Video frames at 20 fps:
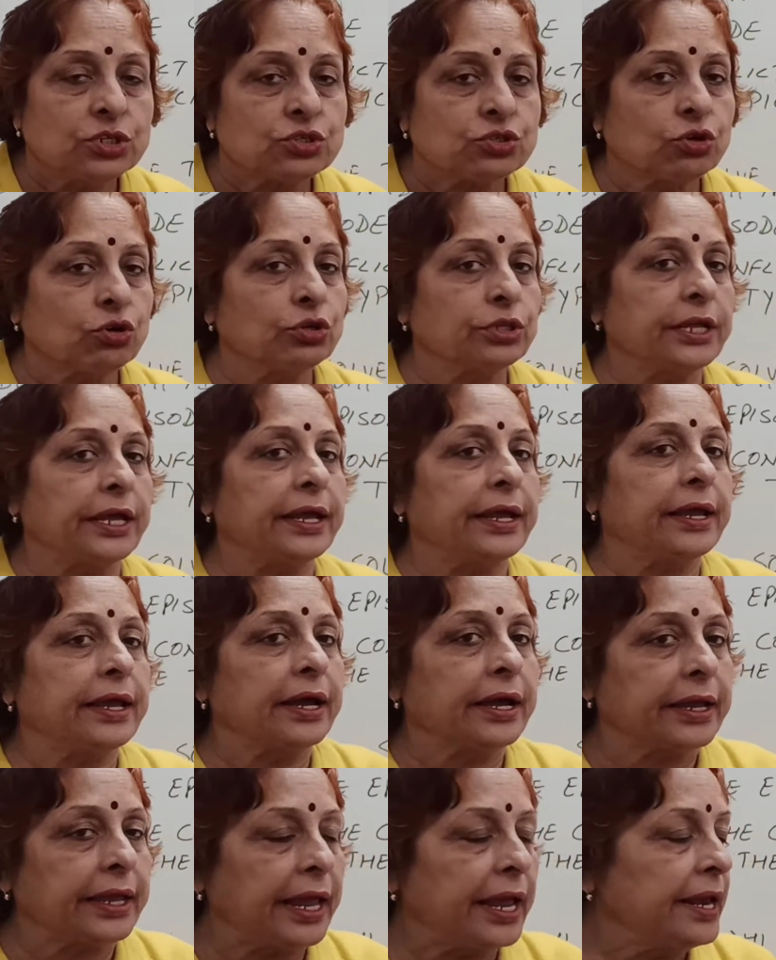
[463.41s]
So they
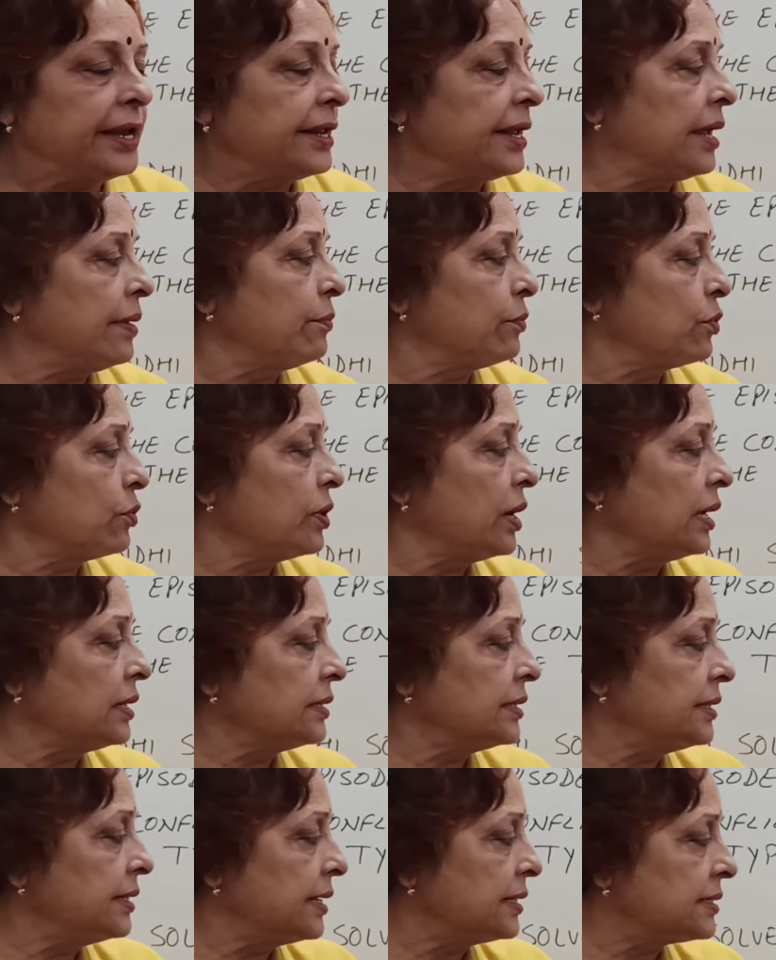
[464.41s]
again came to
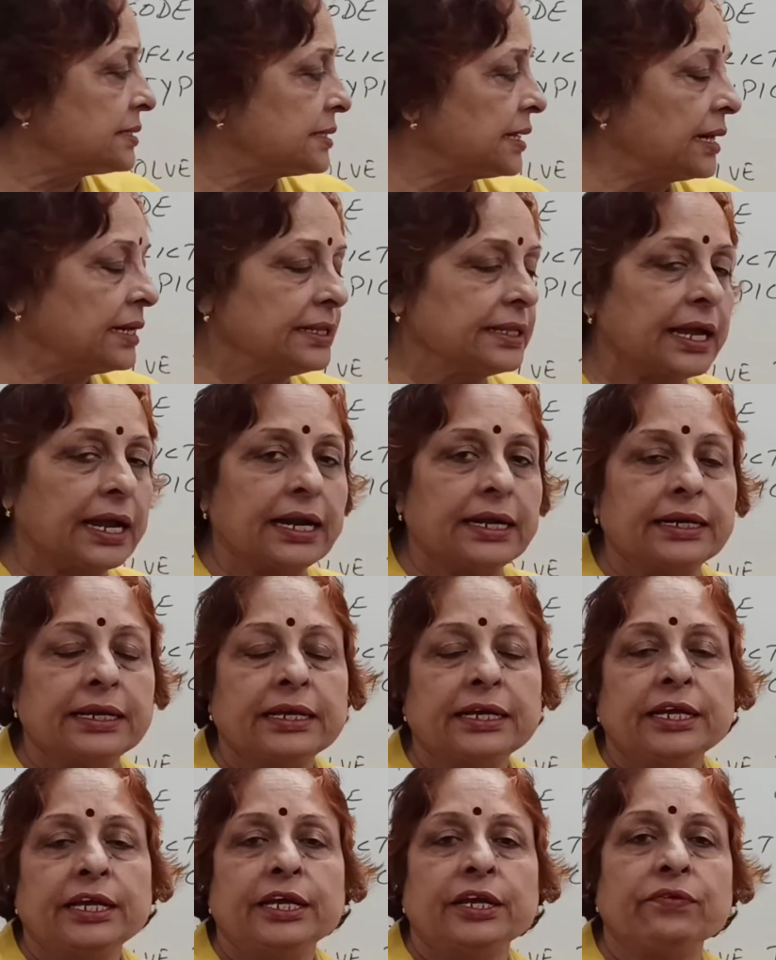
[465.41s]
Gandhi and said
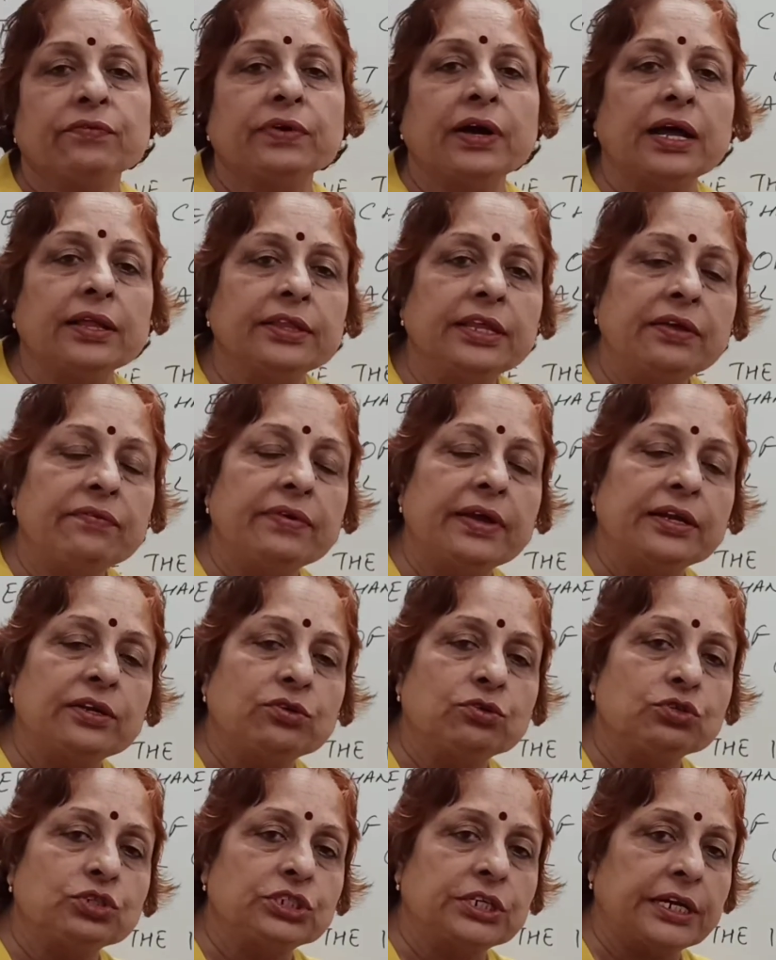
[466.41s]
that if Gandhi went
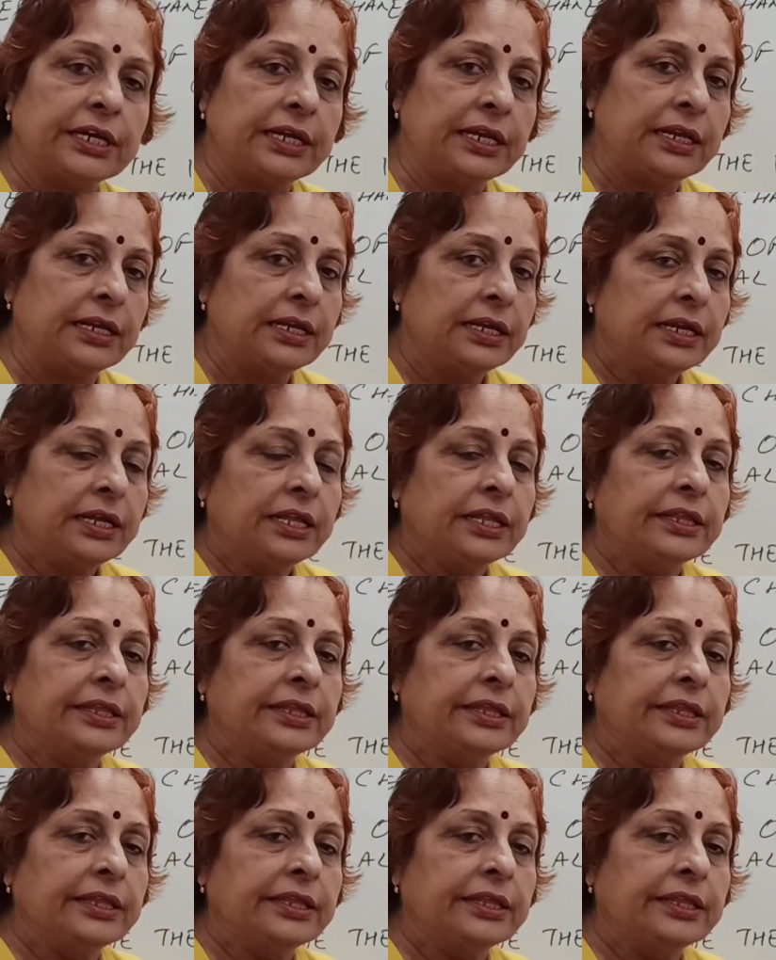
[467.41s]
to jail,